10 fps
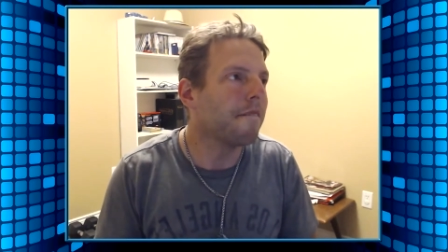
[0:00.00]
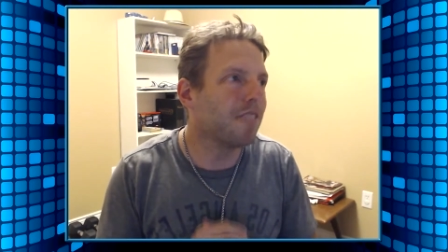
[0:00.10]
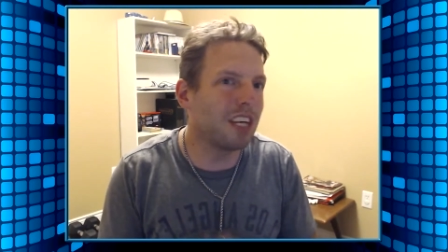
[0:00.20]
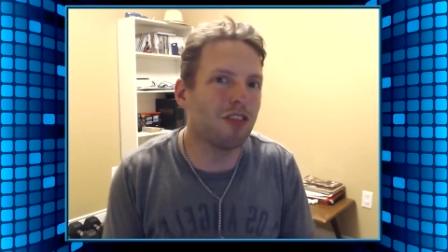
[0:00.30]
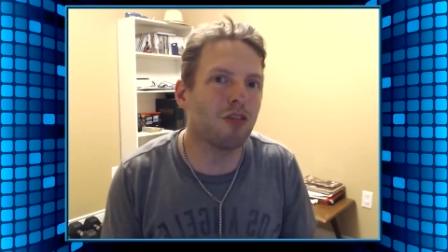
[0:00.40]

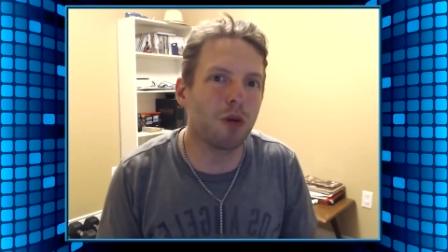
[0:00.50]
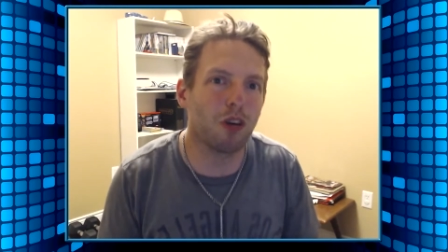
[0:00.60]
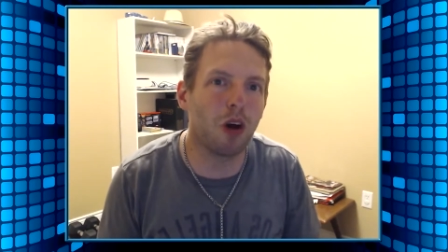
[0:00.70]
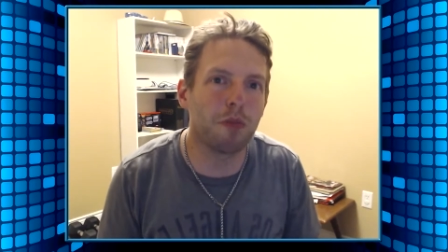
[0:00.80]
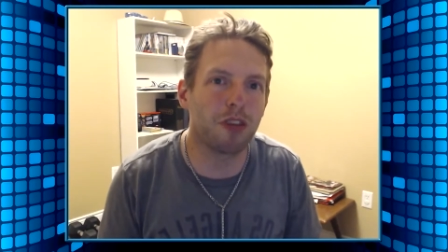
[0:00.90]
This is where
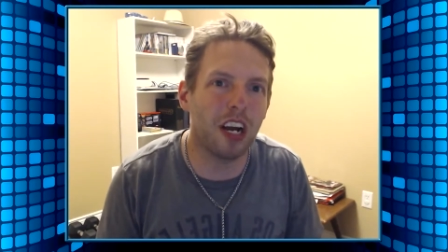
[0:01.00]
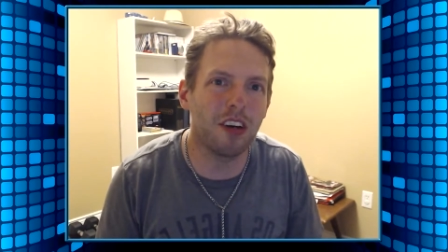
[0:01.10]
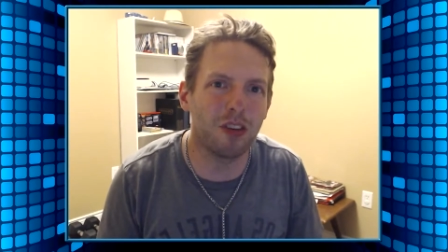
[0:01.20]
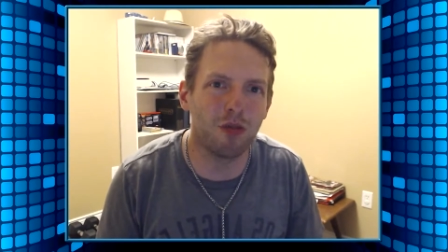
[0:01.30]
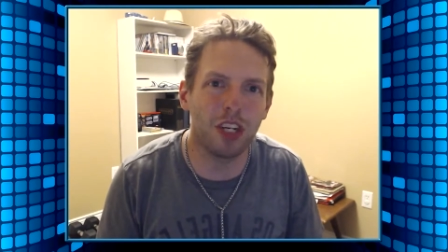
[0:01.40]
Crom's
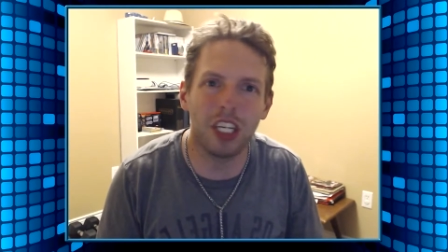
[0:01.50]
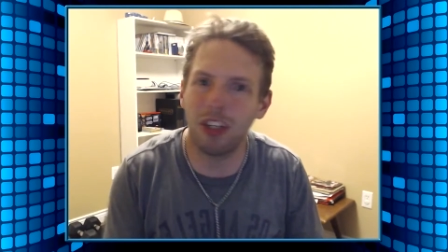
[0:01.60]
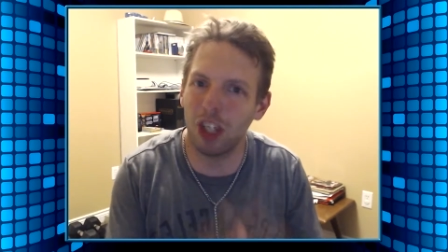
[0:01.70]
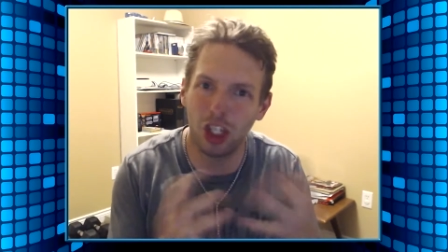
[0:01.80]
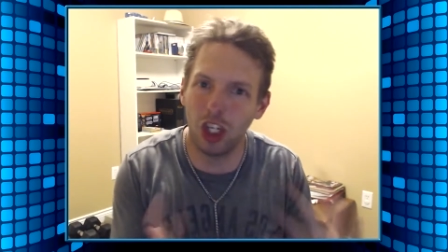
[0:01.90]
character
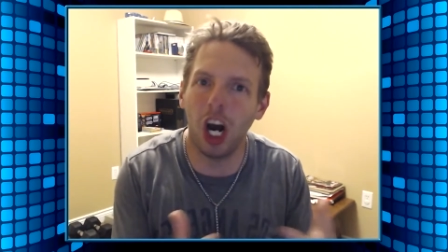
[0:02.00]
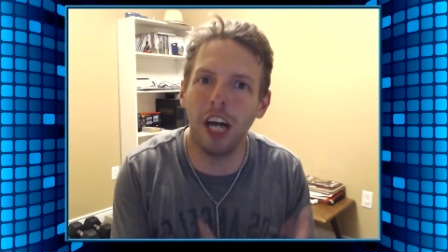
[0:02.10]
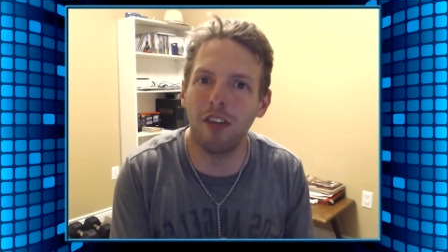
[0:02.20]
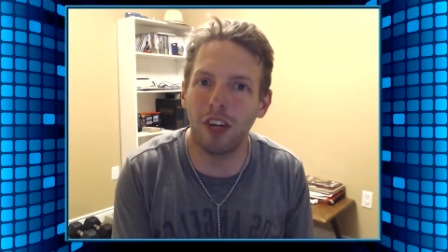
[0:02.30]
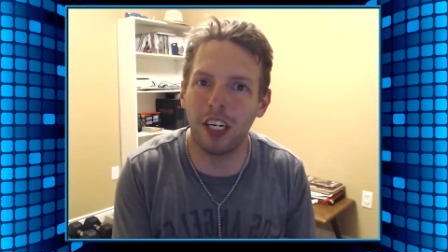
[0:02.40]
really
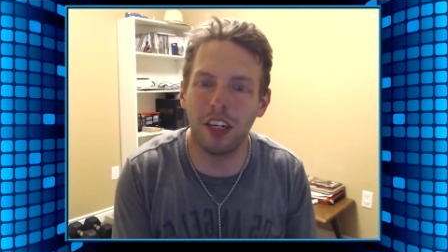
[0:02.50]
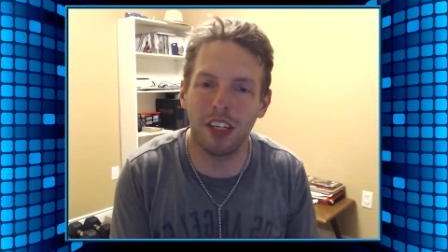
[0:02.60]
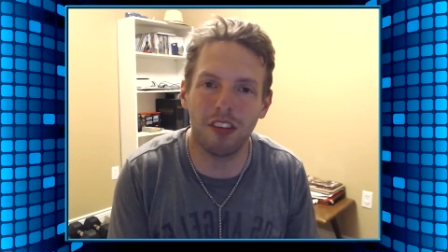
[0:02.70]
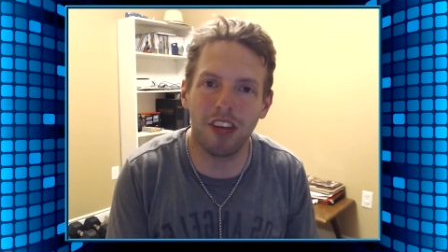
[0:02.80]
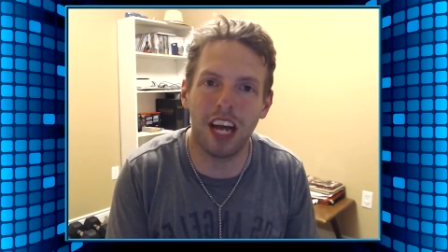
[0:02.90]
shines right here in
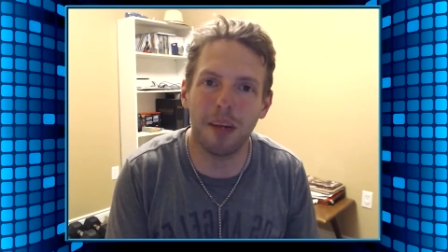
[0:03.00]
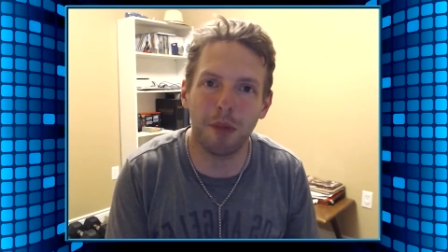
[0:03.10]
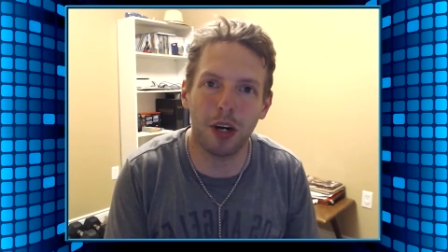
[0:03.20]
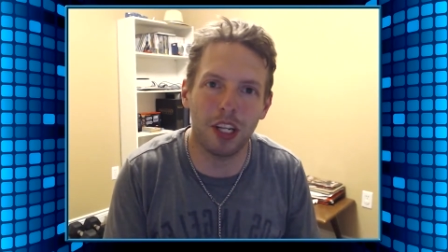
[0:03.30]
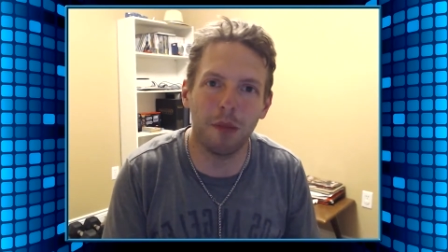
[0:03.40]
this ending
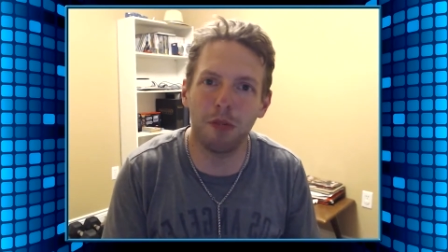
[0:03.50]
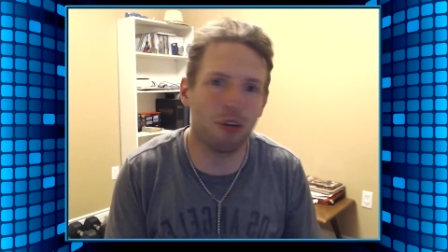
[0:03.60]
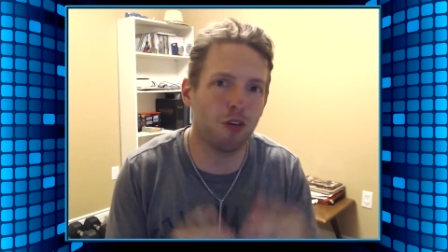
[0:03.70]
part of the episode.